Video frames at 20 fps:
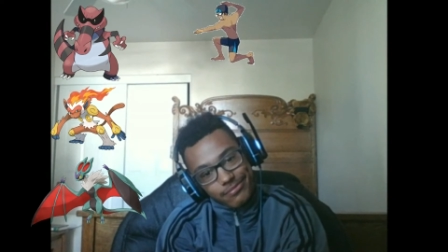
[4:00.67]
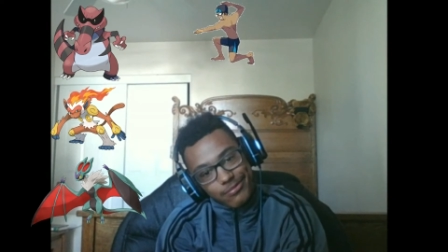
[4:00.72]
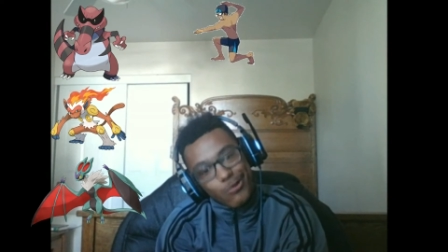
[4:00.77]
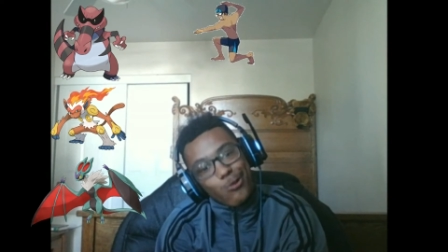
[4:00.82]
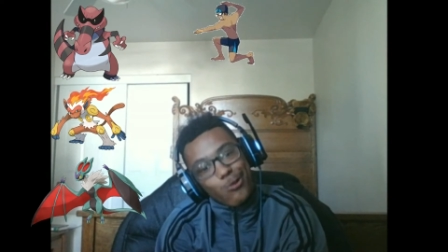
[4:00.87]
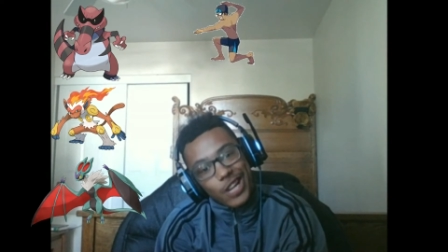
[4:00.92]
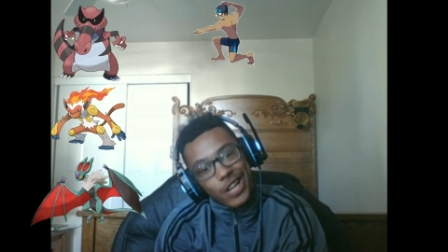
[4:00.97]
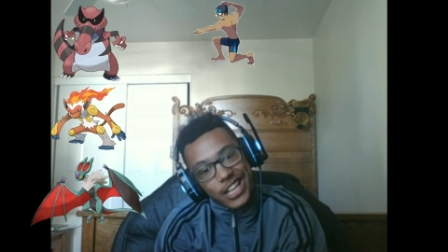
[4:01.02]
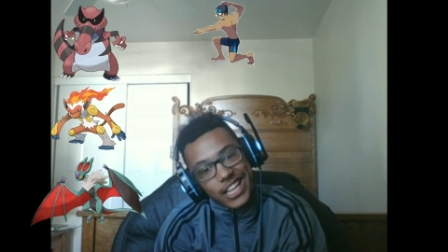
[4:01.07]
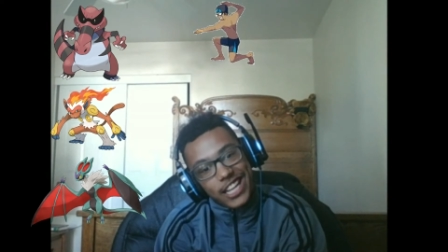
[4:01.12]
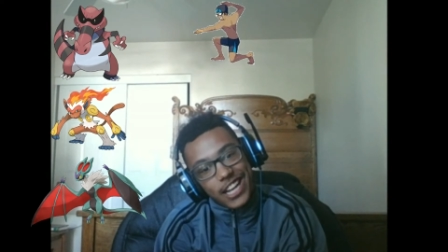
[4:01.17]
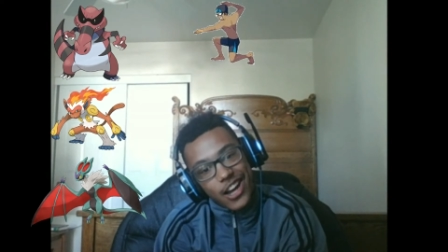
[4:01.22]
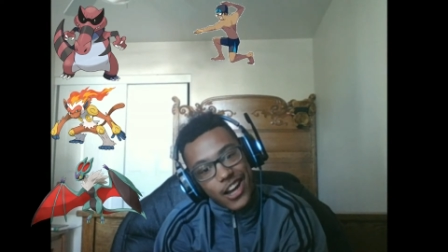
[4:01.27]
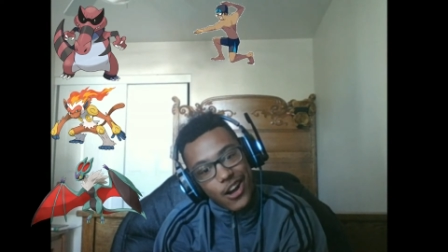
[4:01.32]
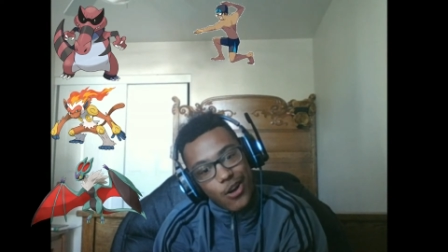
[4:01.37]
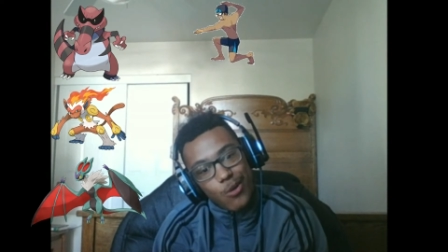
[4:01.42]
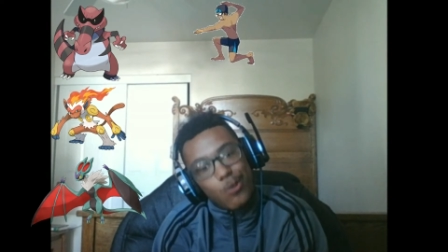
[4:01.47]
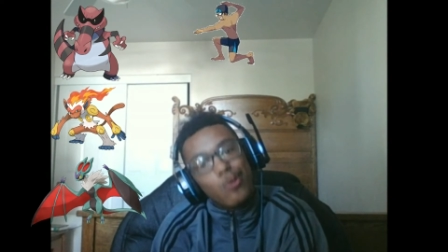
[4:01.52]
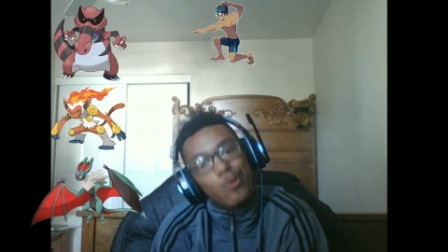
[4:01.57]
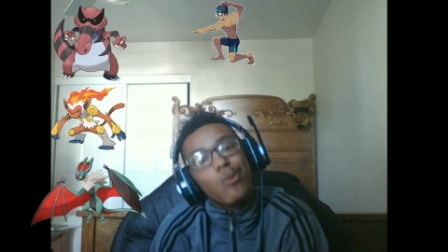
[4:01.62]
really
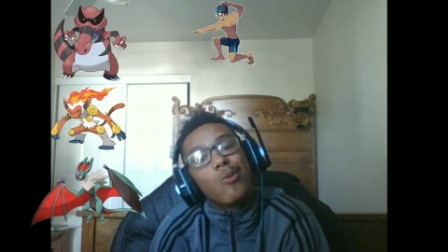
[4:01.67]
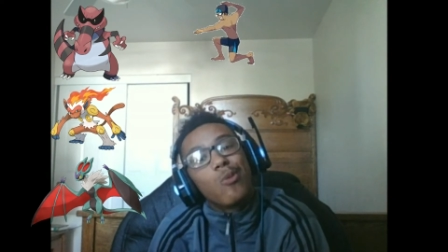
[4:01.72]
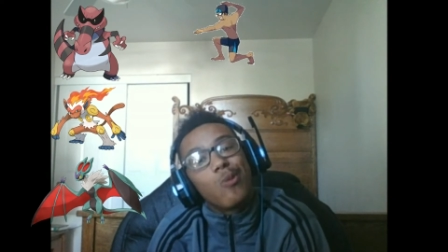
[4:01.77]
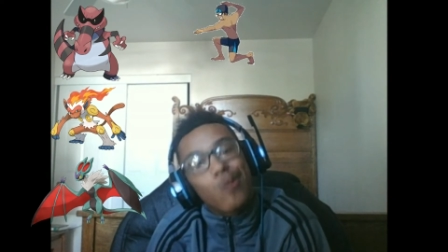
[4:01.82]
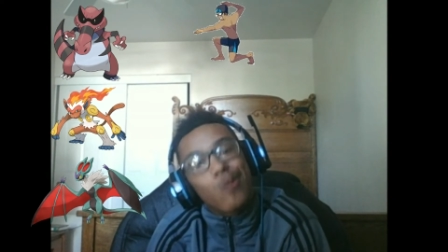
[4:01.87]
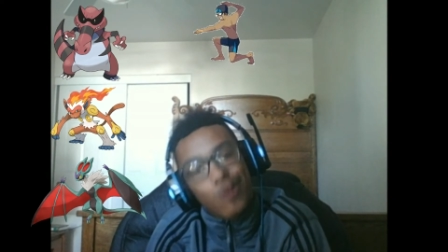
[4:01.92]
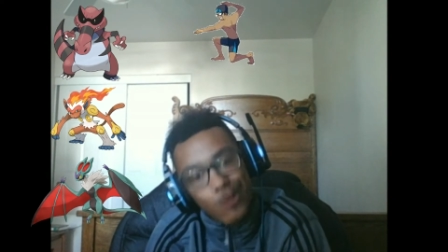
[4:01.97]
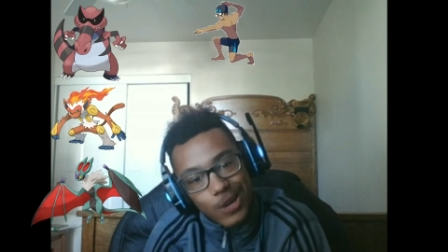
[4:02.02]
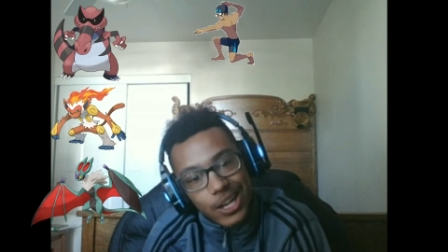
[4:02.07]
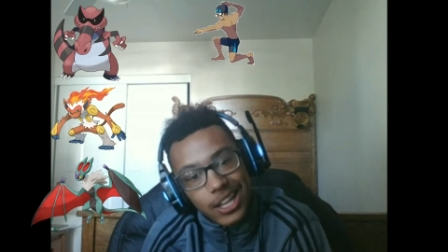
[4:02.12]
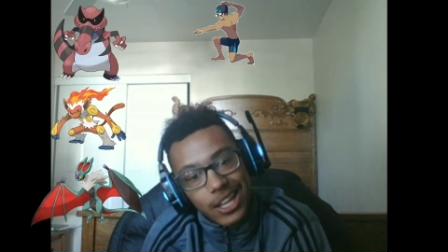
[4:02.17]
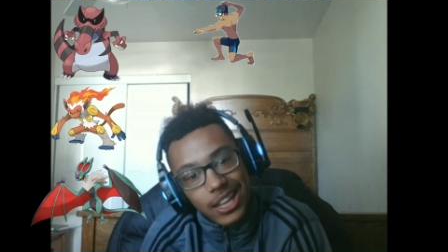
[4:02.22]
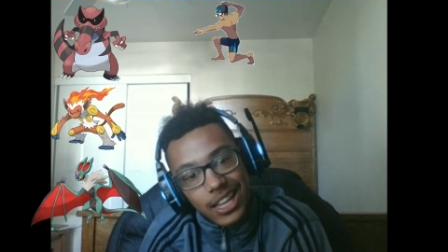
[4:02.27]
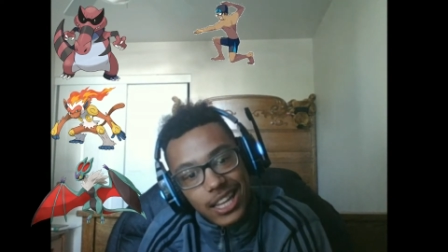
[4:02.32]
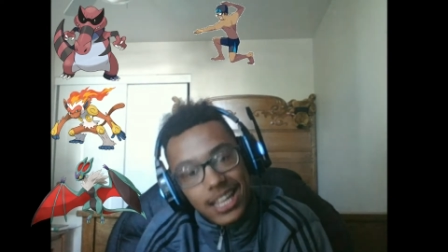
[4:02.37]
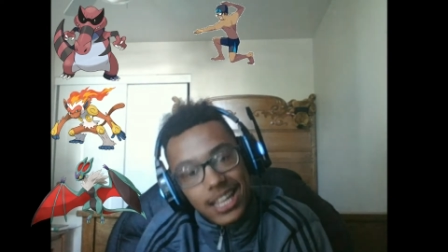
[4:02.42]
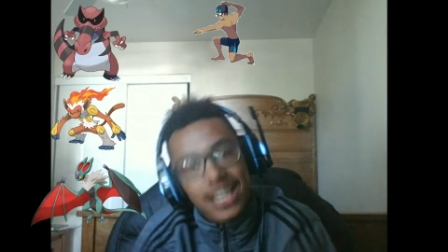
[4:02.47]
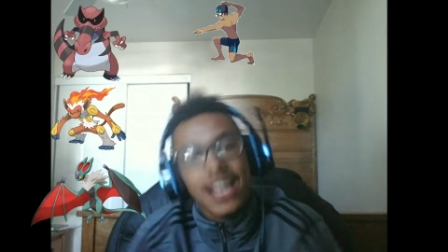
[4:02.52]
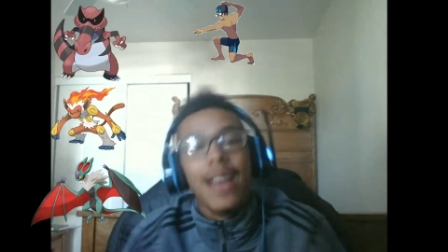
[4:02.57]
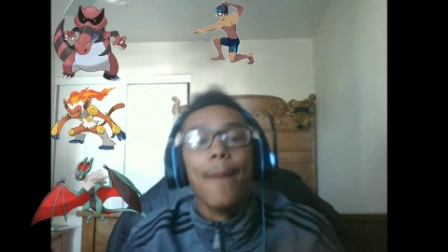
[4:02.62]
though?
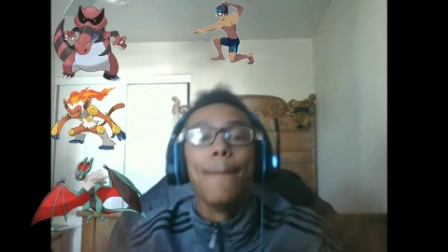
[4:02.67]
Really?